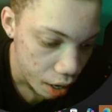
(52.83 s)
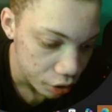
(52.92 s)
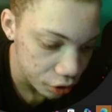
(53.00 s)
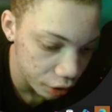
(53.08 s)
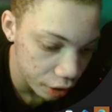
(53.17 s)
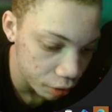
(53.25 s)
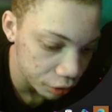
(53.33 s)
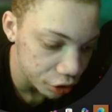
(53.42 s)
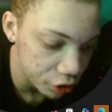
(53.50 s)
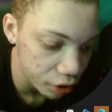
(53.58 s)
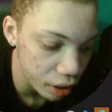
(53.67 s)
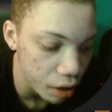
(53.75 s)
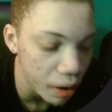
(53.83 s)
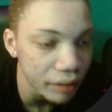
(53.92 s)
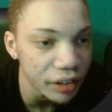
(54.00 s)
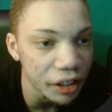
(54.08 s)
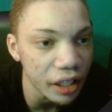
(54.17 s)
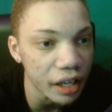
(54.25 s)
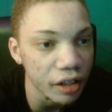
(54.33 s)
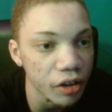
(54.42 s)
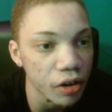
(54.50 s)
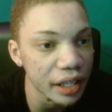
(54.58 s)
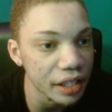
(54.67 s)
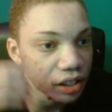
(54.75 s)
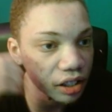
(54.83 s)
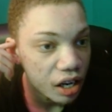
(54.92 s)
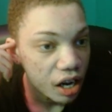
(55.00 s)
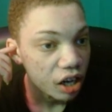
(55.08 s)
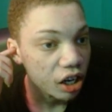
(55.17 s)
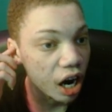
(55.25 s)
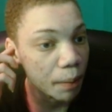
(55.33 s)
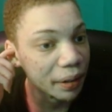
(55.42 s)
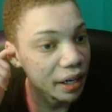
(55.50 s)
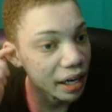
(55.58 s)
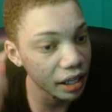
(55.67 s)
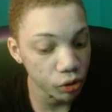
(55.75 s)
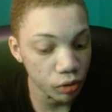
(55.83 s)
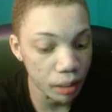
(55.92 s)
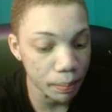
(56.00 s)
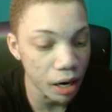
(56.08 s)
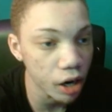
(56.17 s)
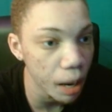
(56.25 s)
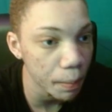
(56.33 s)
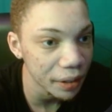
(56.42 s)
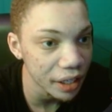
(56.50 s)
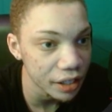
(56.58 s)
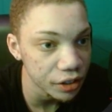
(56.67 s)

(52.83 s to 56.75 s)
y'all don't have to go against copycats or worry about copycats.